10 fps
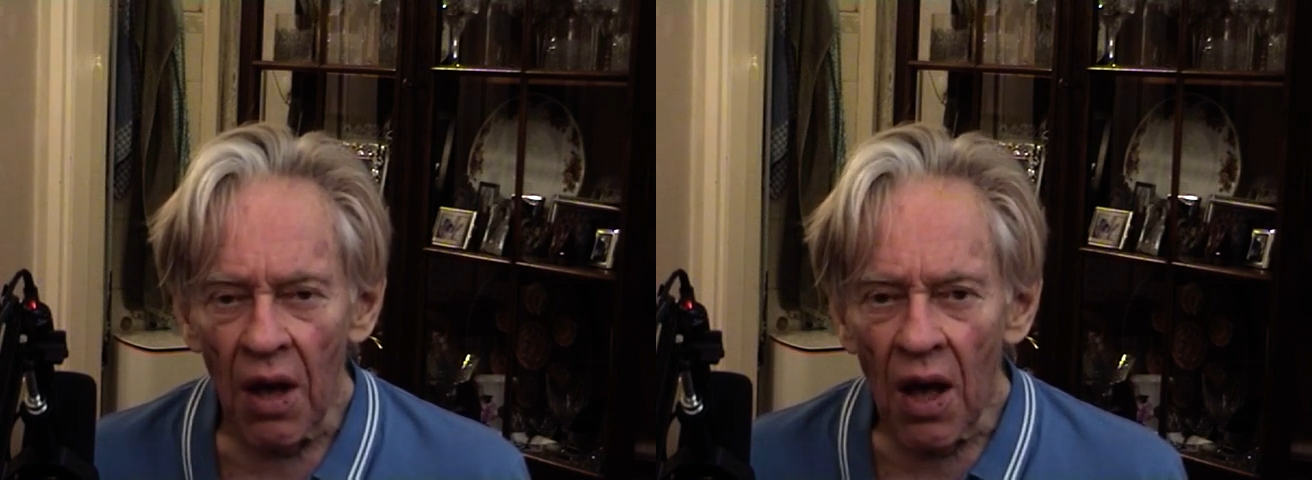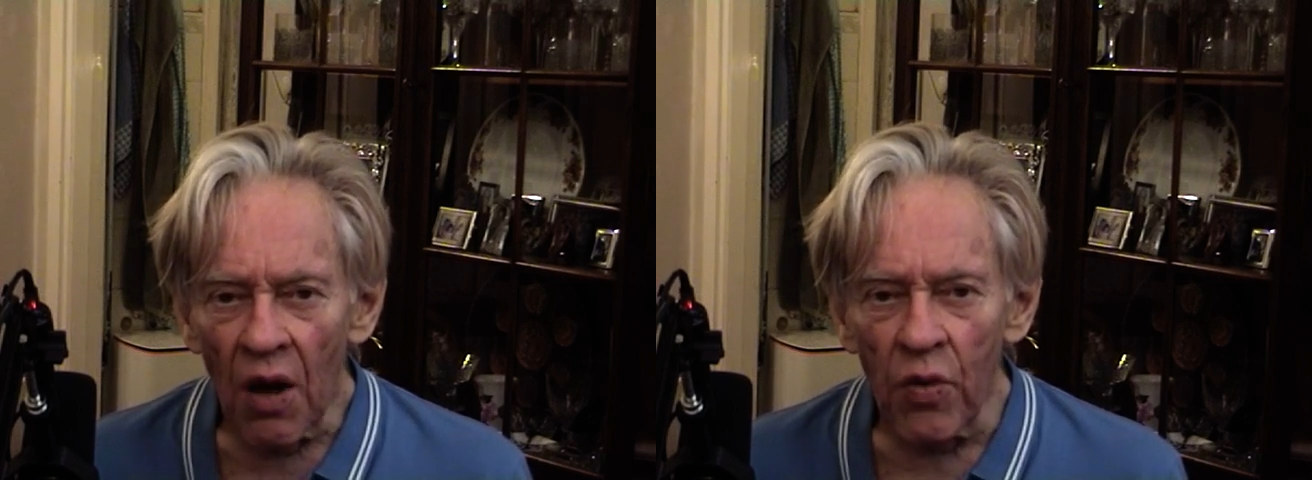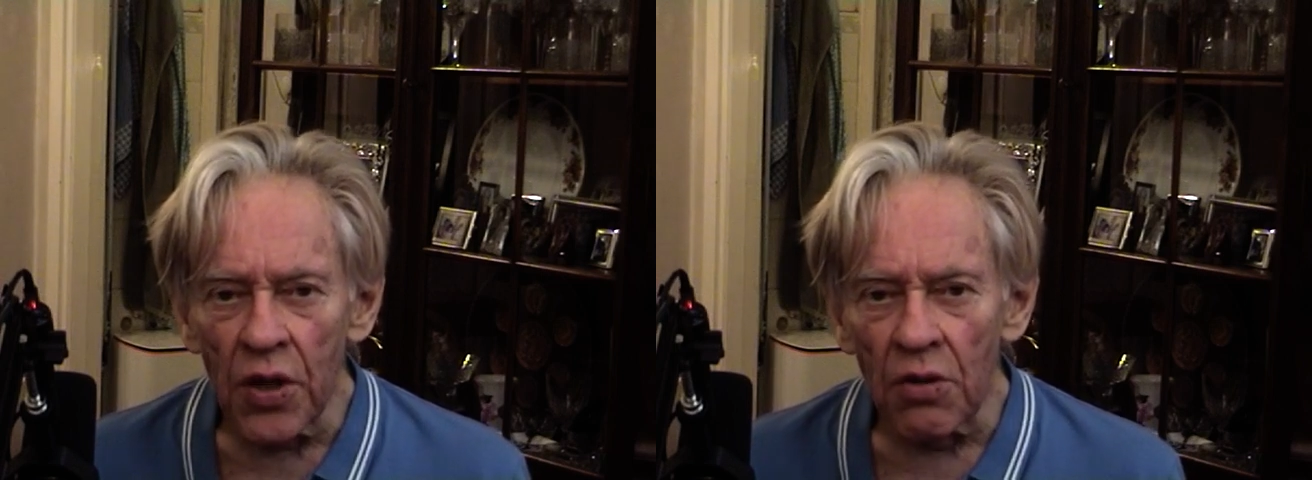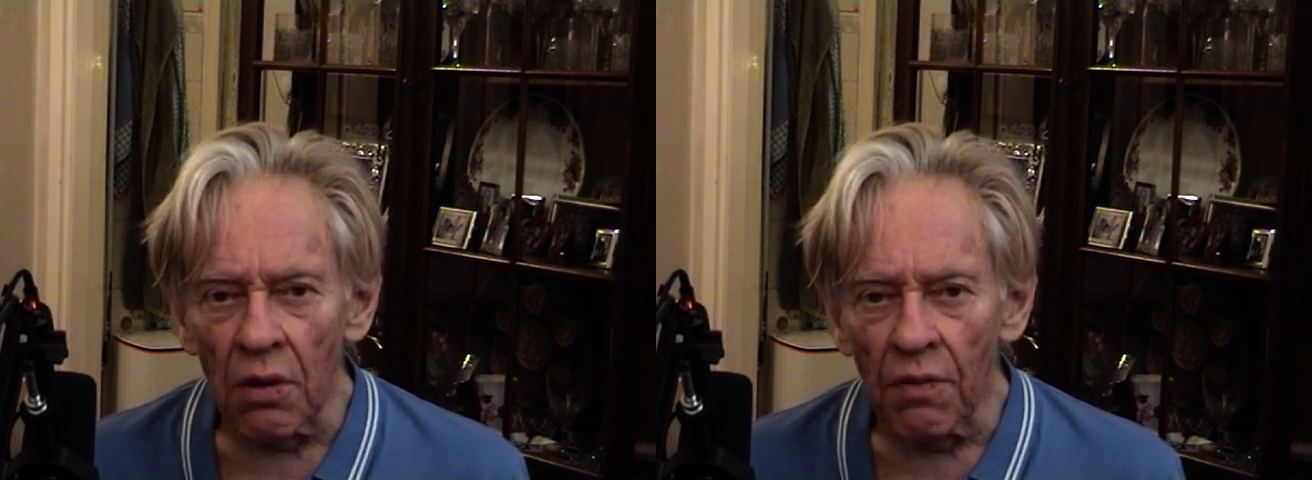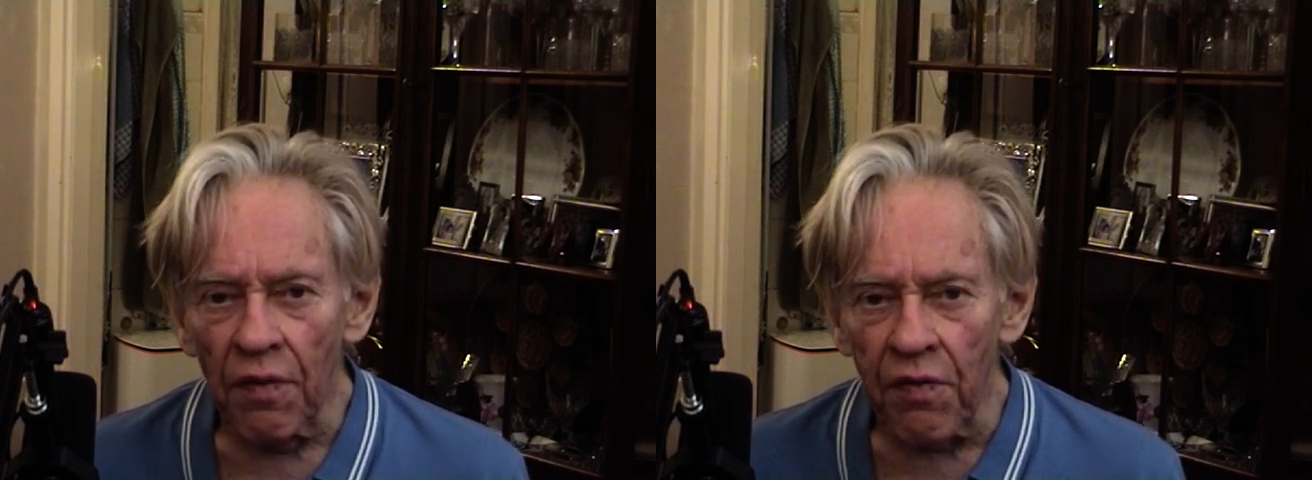a
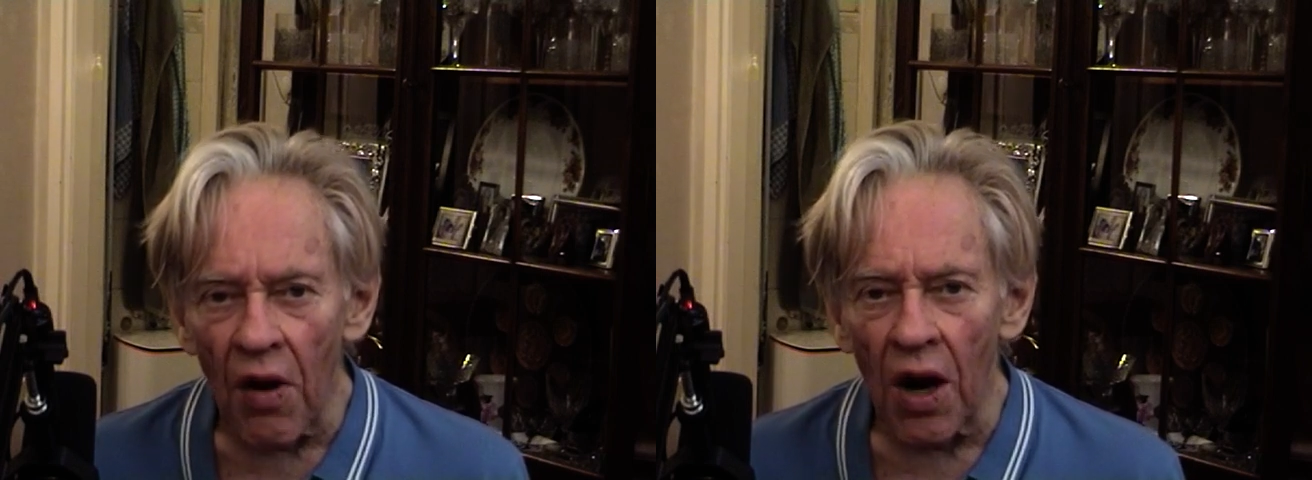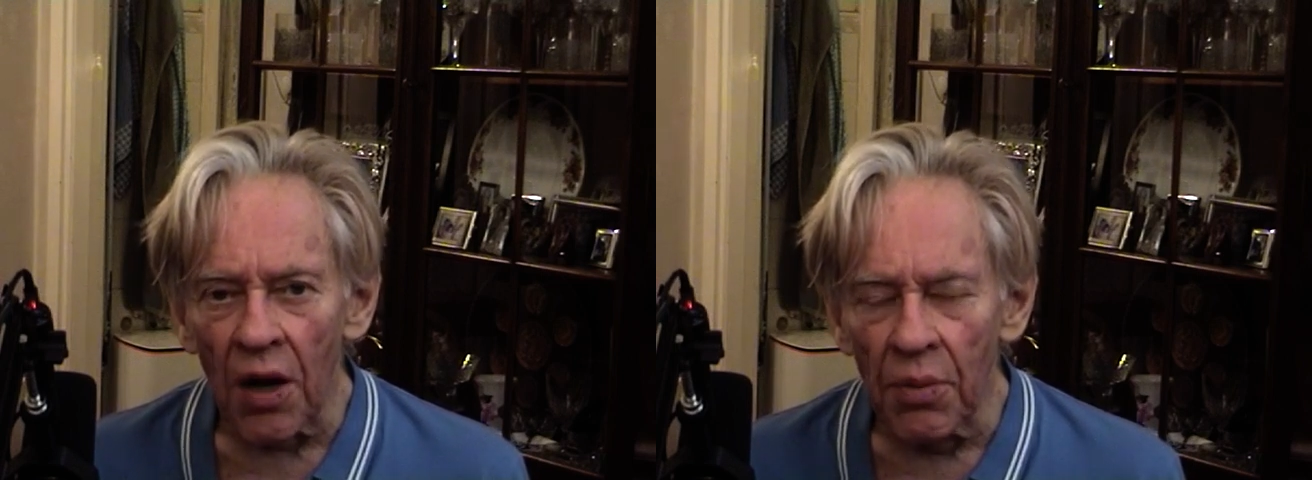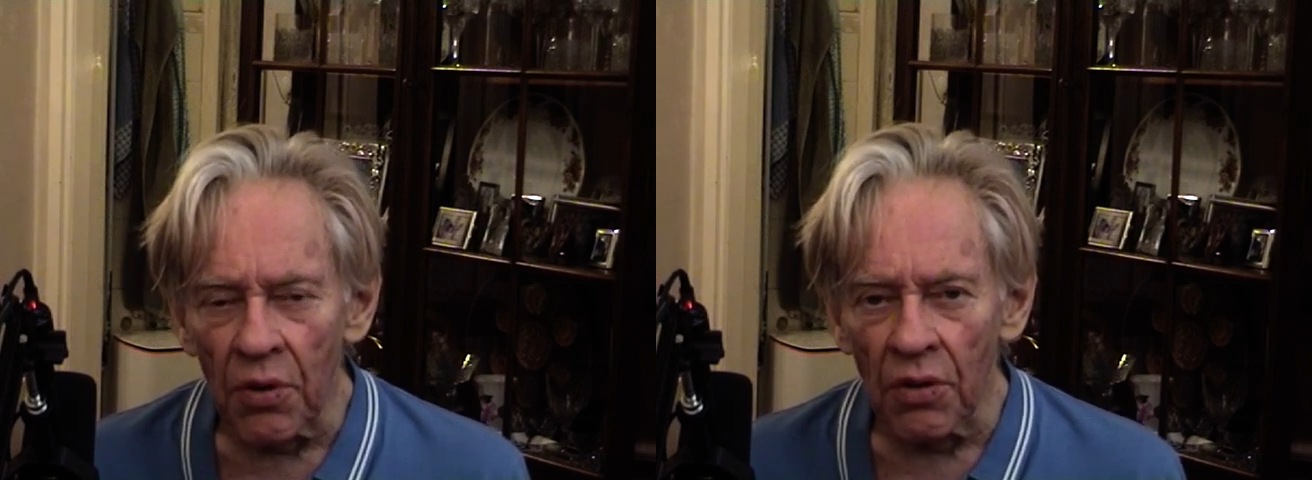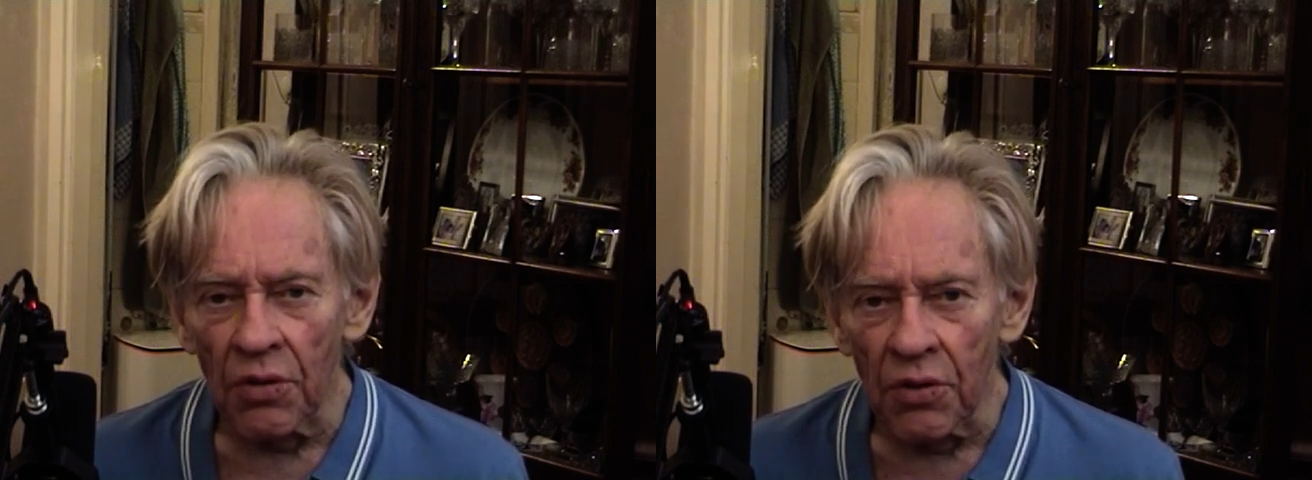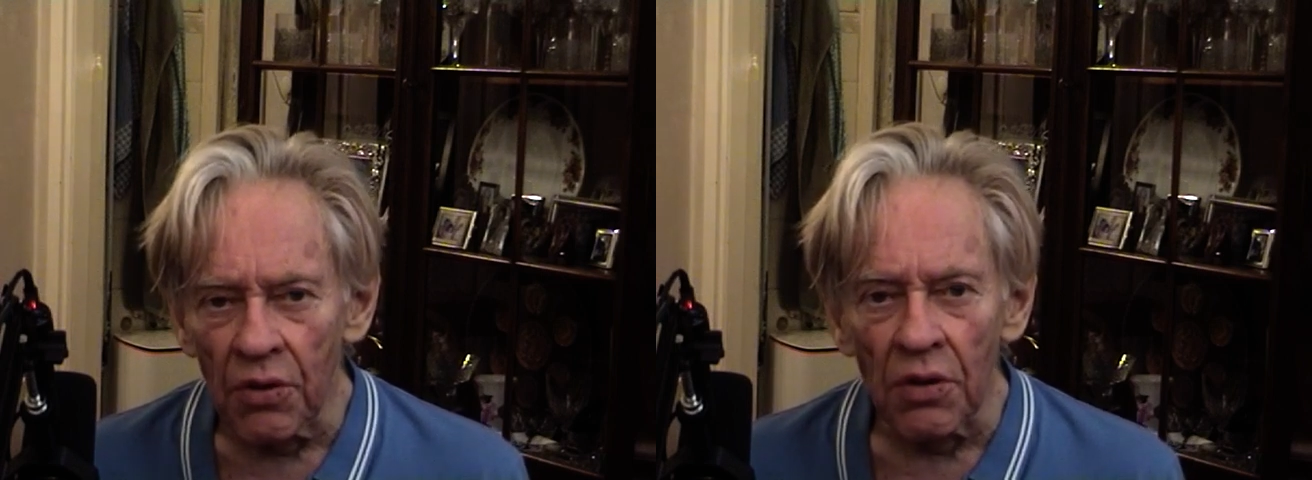wisdom far
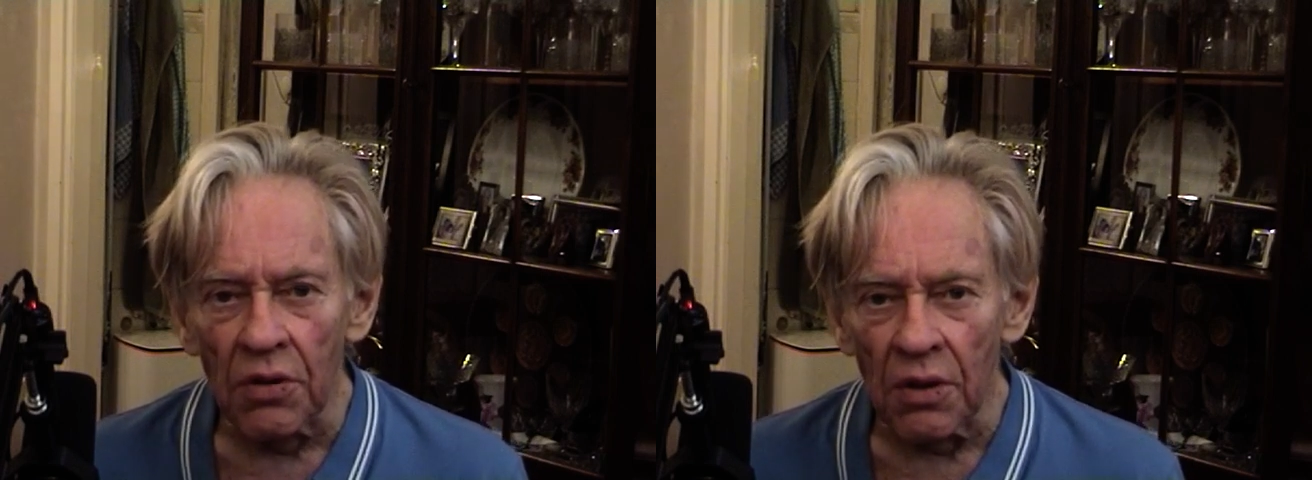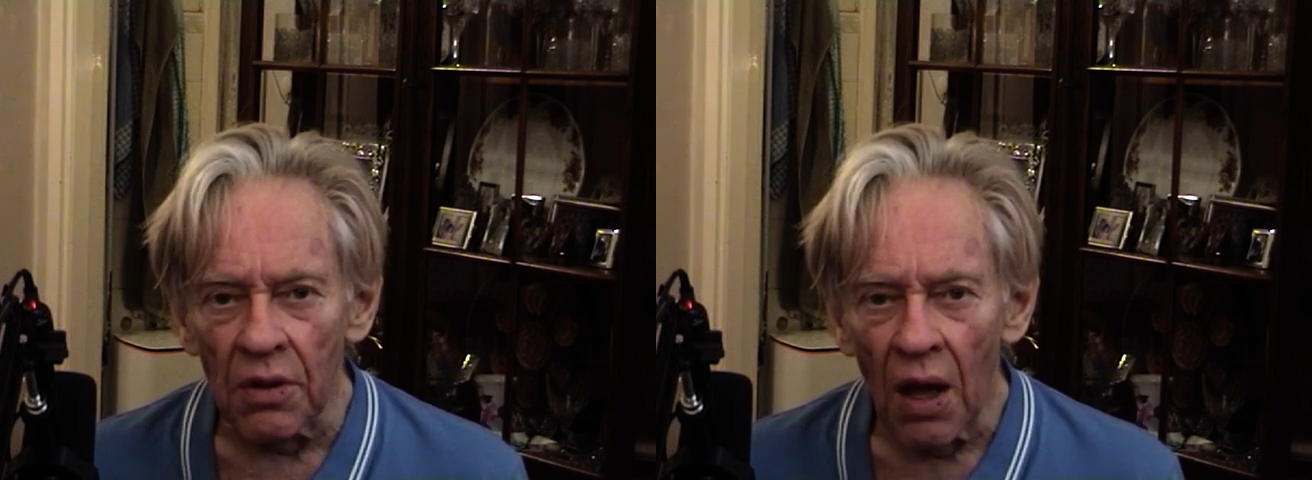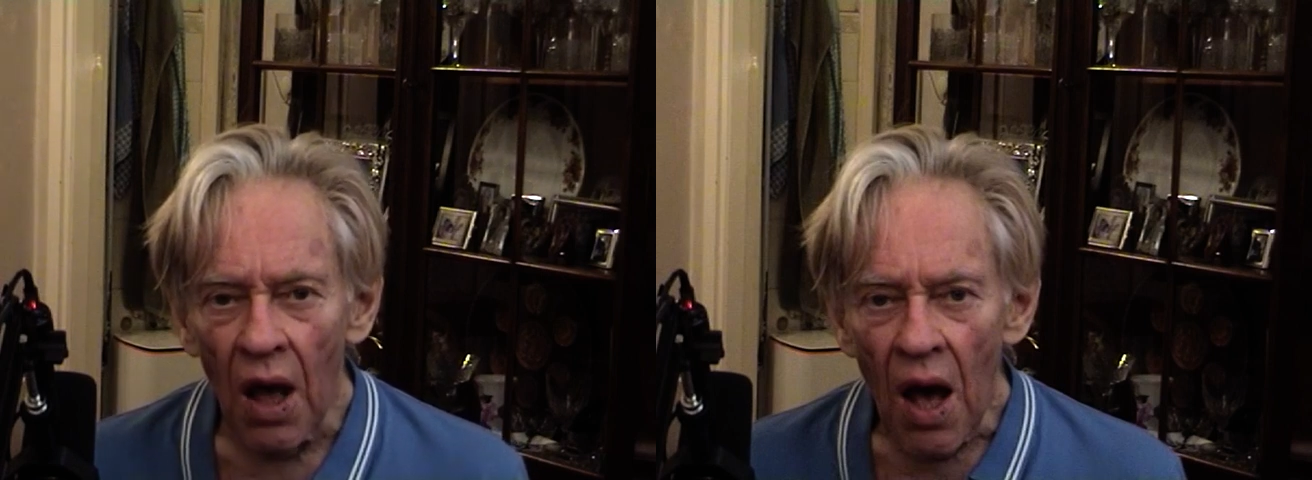beyond Newton.